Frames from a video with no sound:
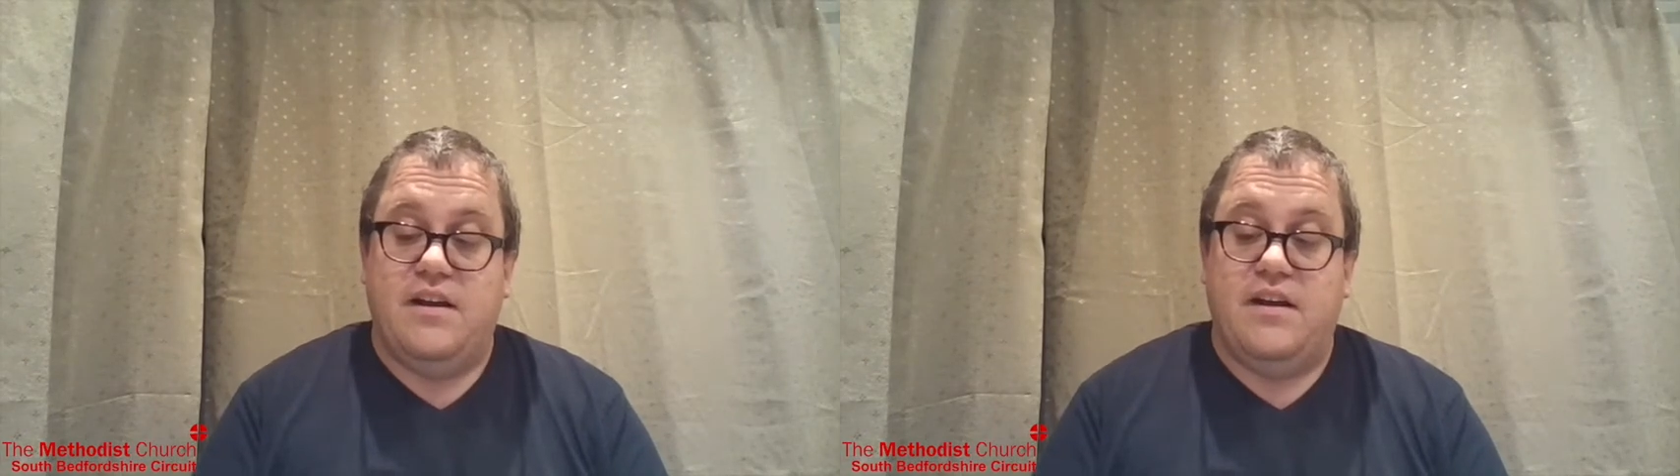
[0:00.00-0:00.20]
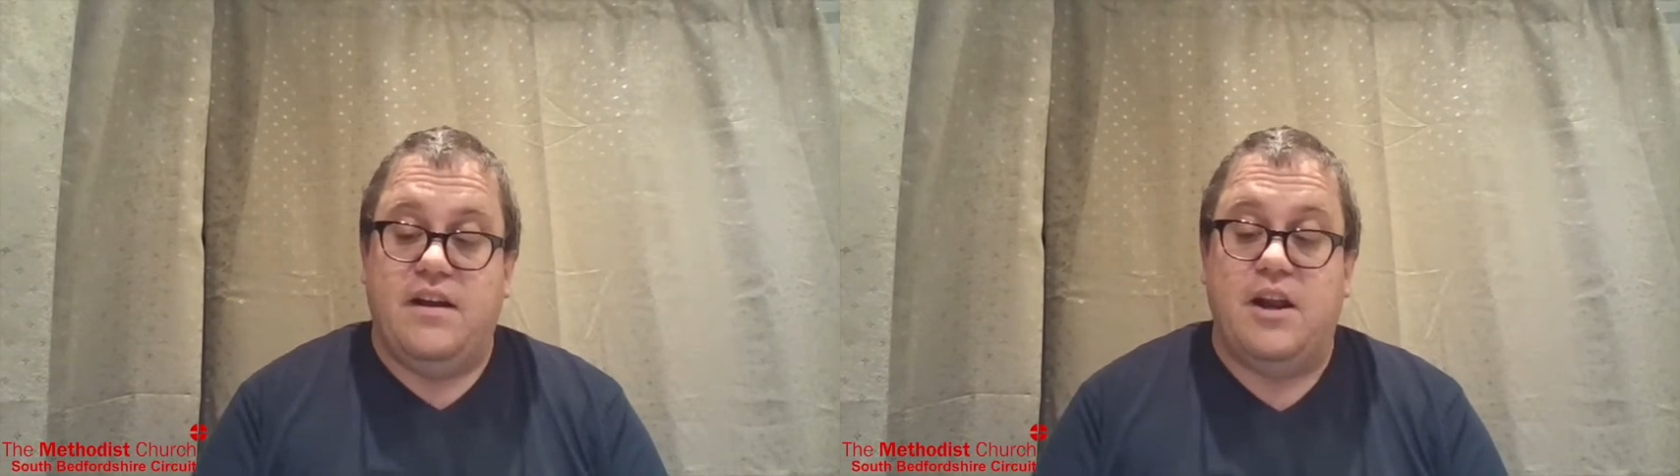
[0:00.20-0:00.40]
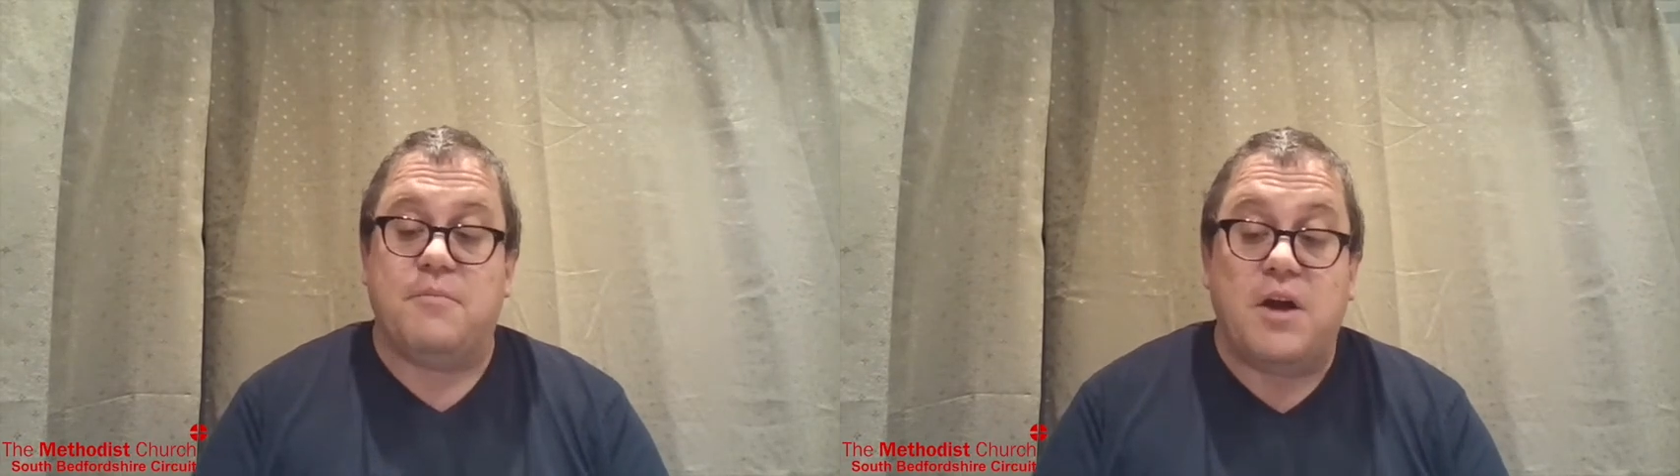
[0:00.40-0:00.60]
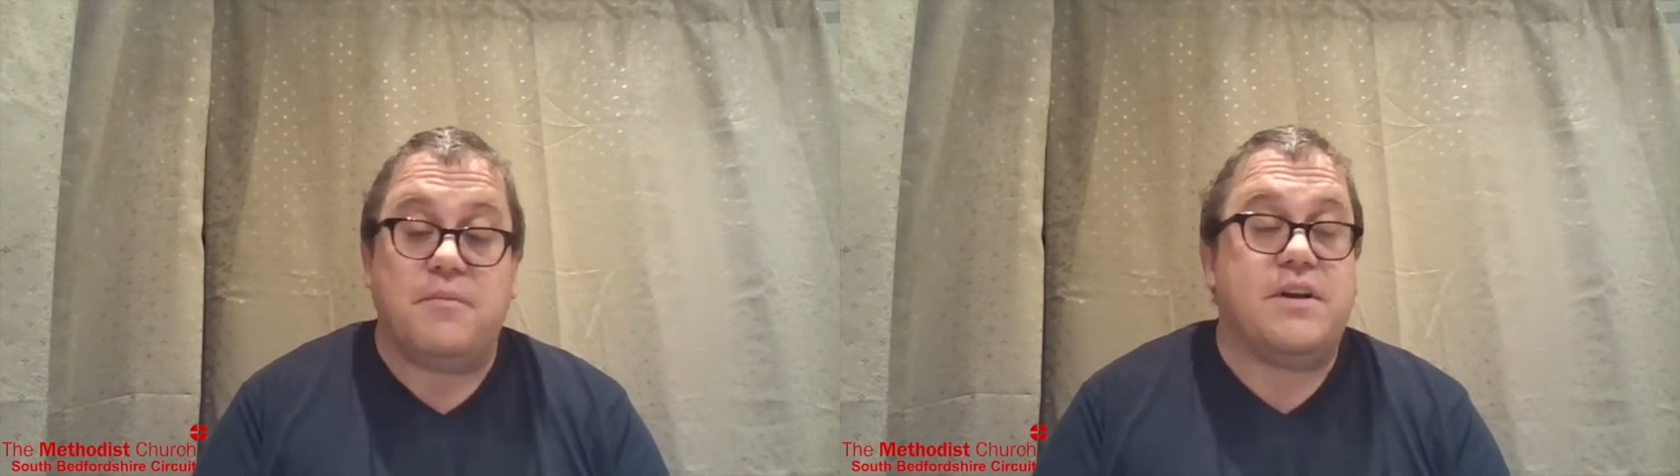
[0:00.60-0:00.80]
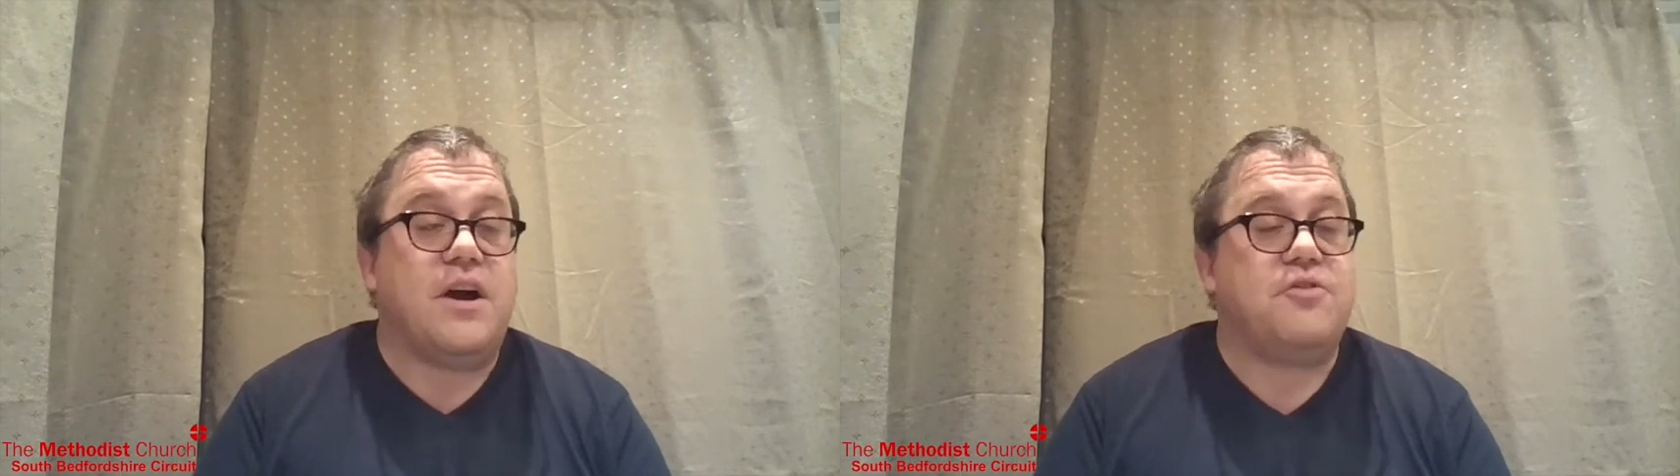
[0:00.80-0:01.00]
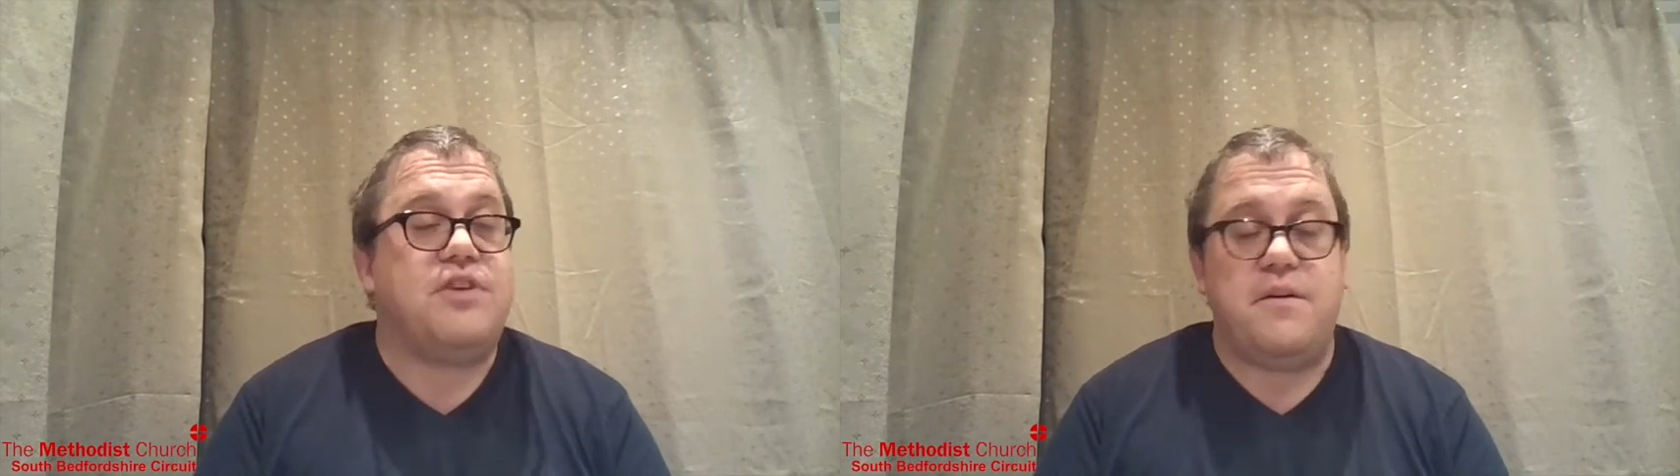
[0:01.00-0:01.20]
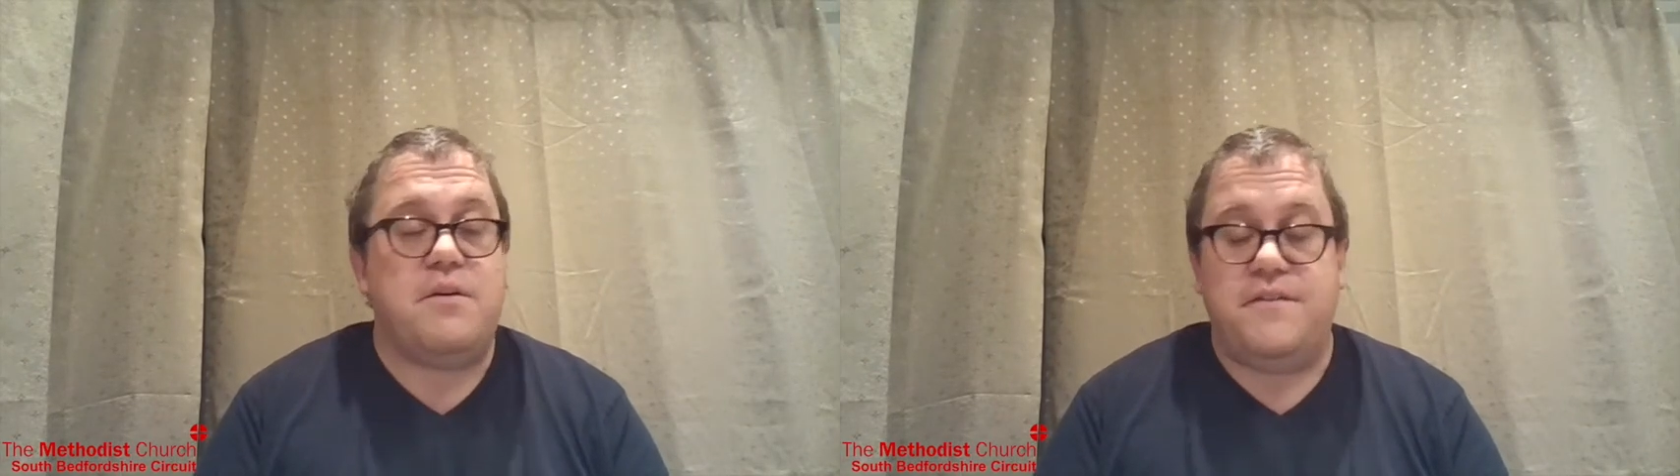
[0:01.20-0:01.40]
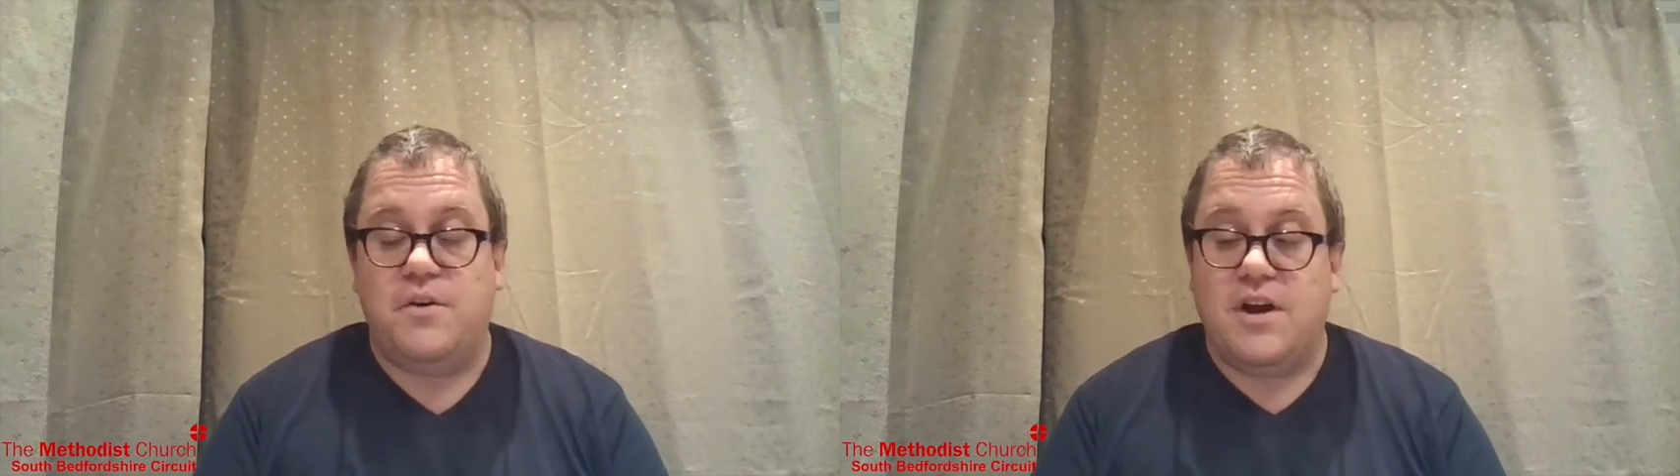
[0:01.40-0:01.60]
In a moment, I'll share
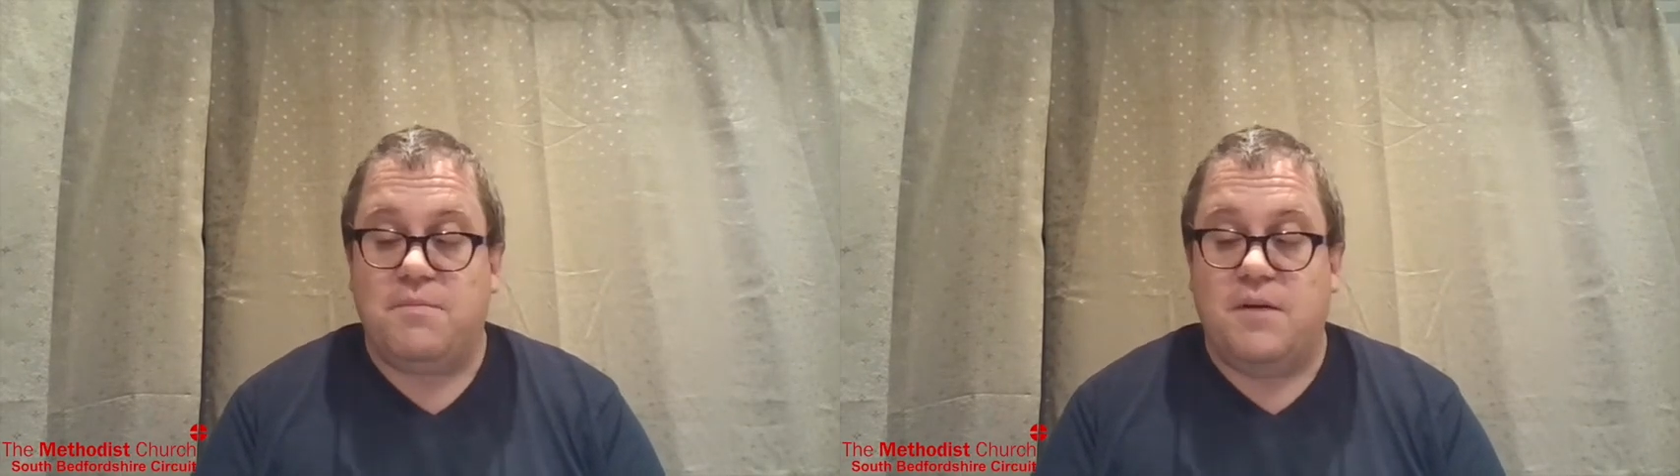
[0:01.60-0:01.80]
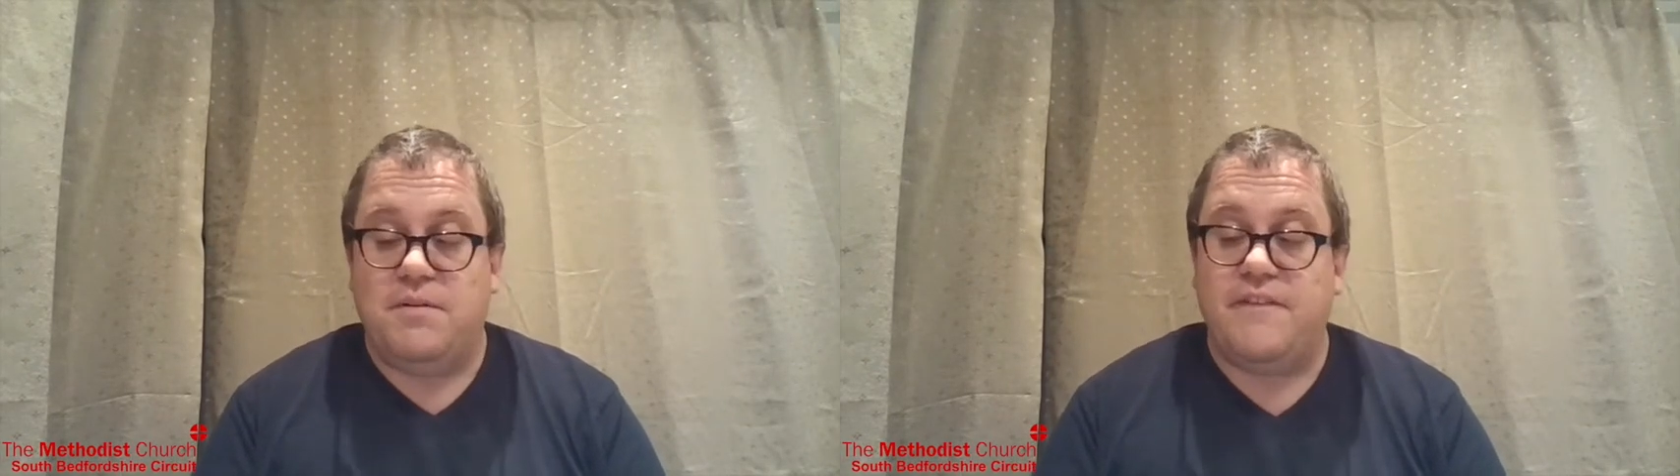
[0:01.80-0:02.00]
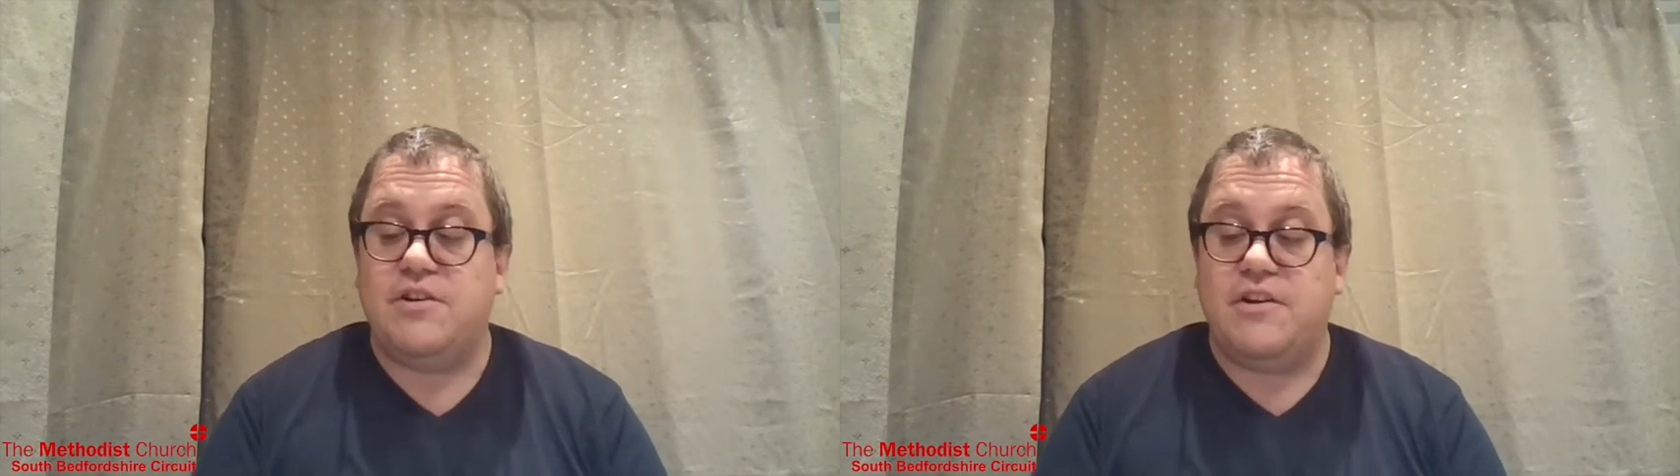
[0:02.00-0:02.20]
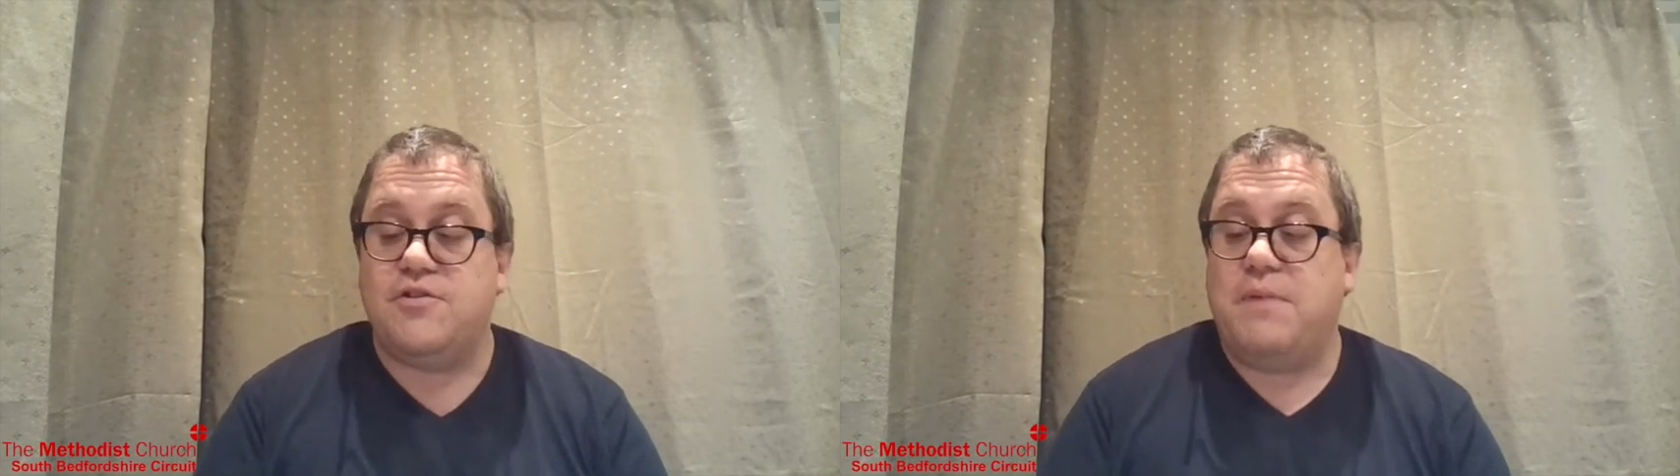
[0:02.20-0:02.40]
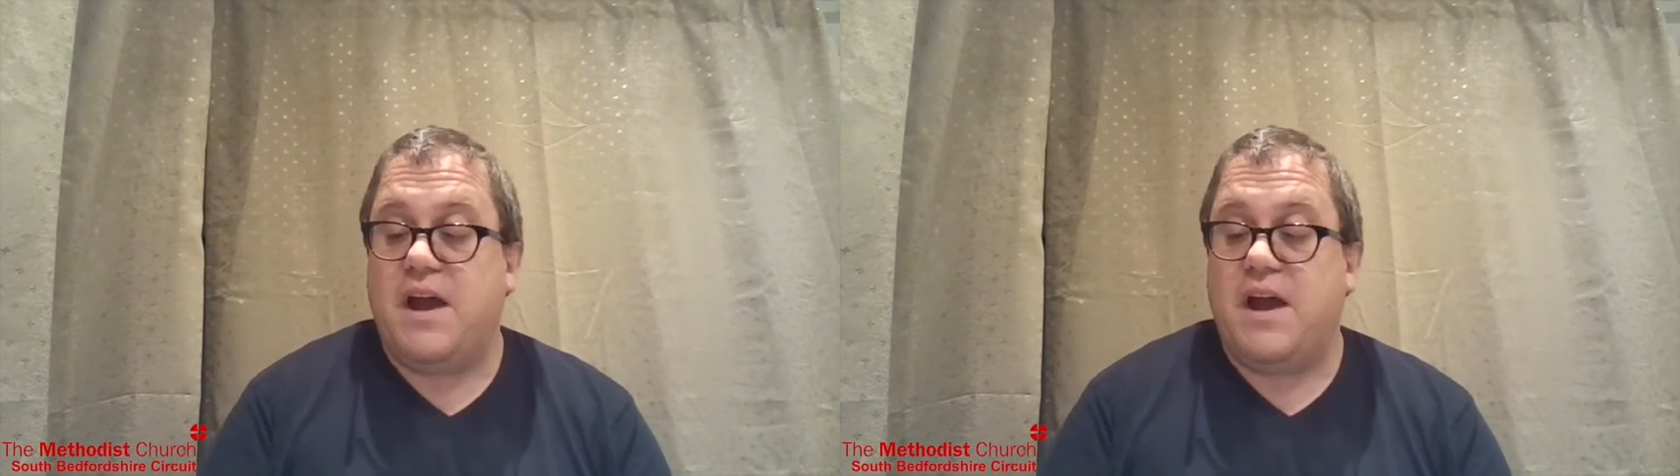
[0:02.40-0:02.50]
with you a couple of very short